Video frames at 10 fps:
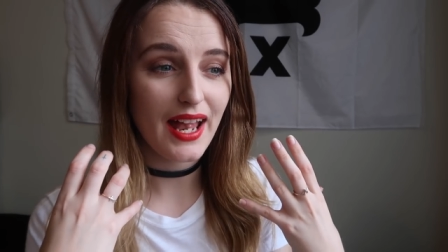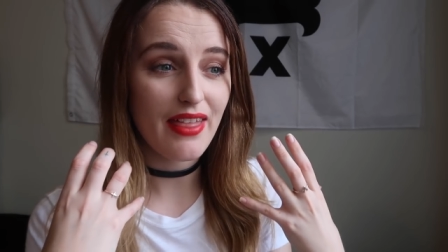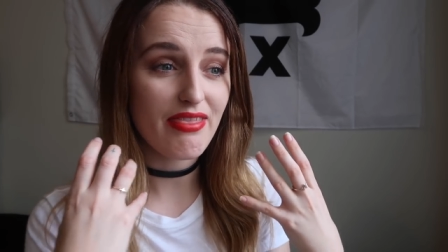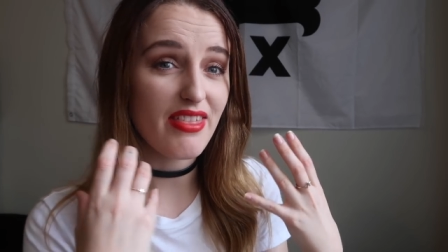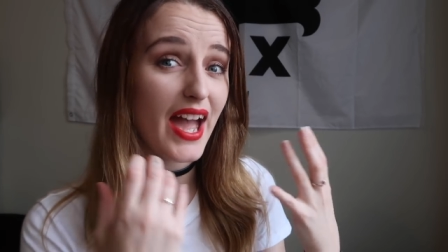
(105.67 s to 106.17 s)

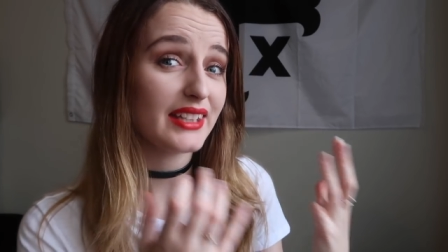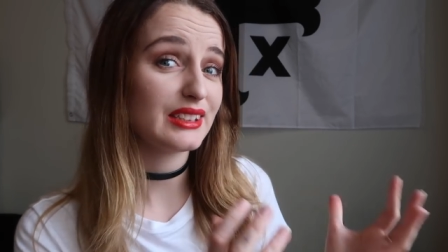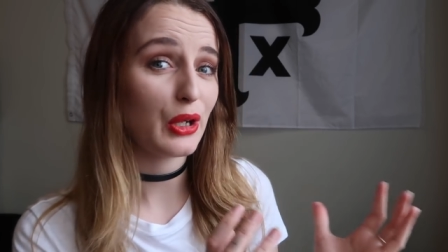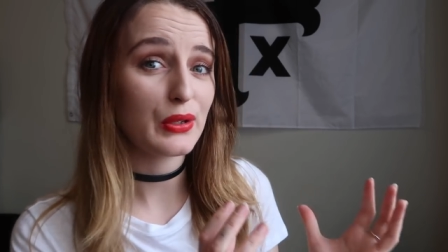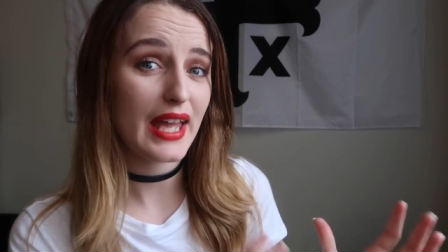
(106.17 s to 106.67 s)
and
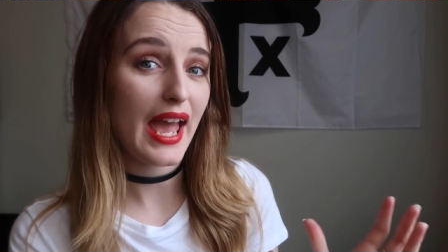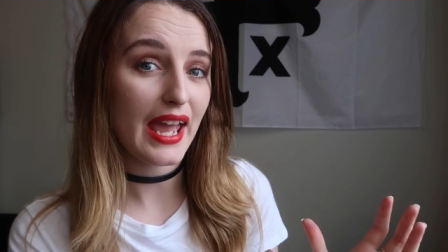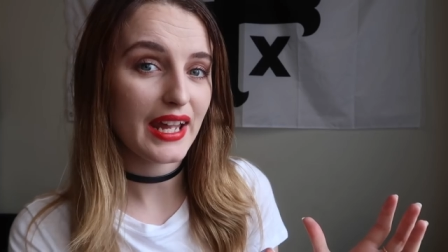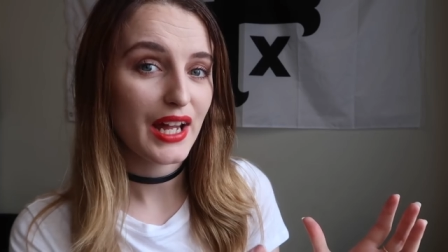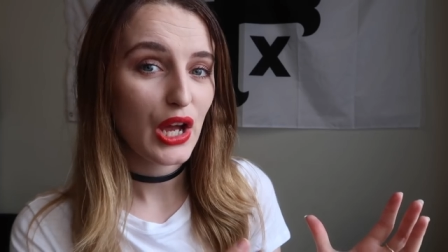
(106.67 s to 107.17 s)
that's
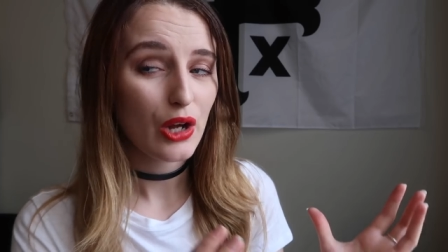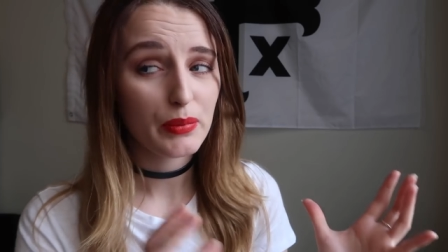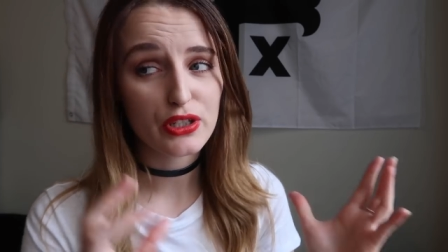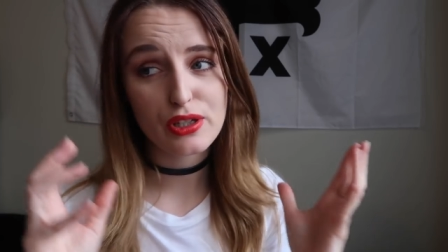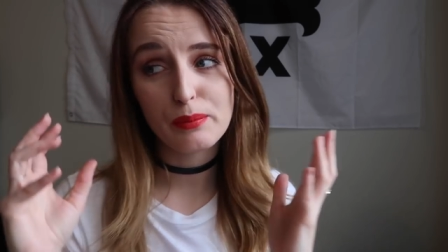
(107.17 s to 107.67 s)
okay.
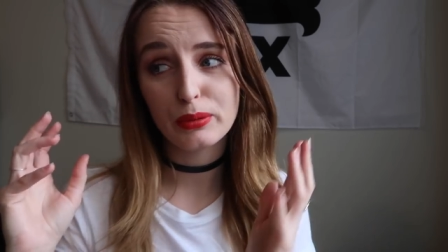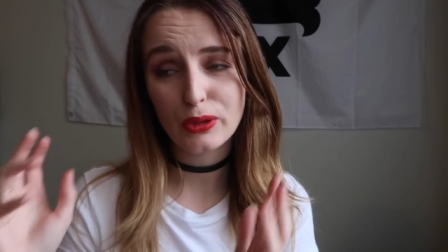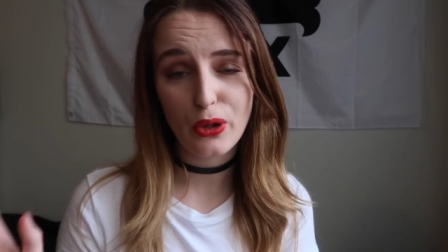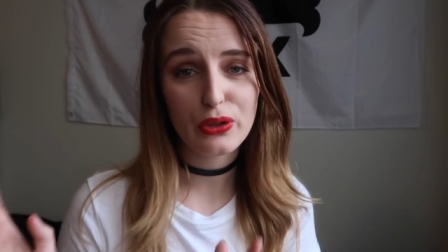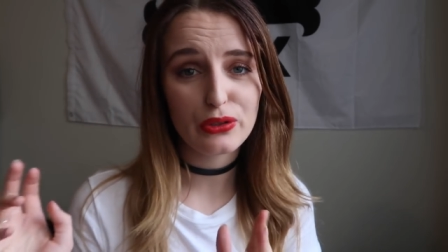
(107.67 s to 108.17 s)
But to
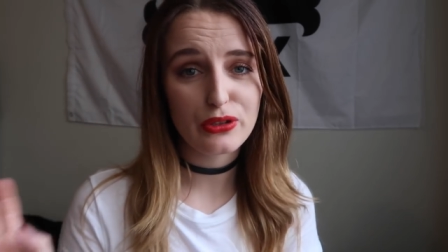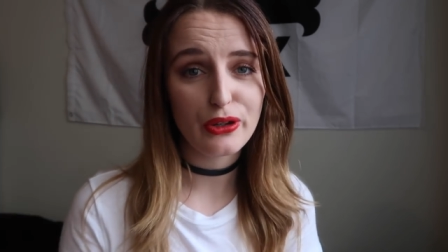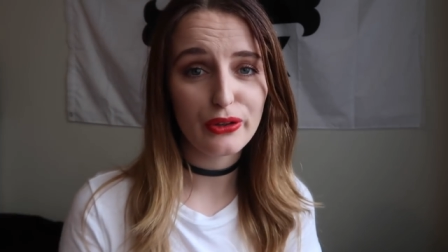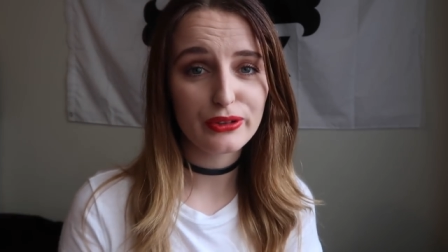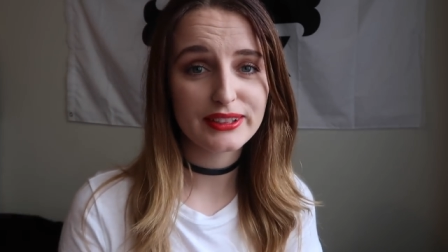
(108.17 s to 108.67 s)
blow your
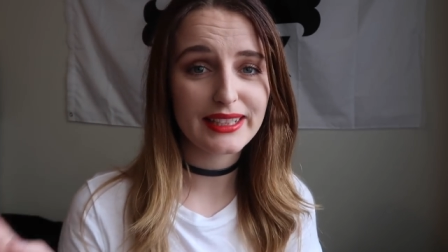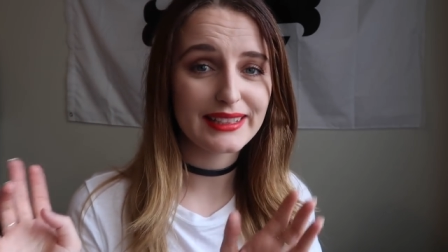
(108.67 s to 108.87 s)
nose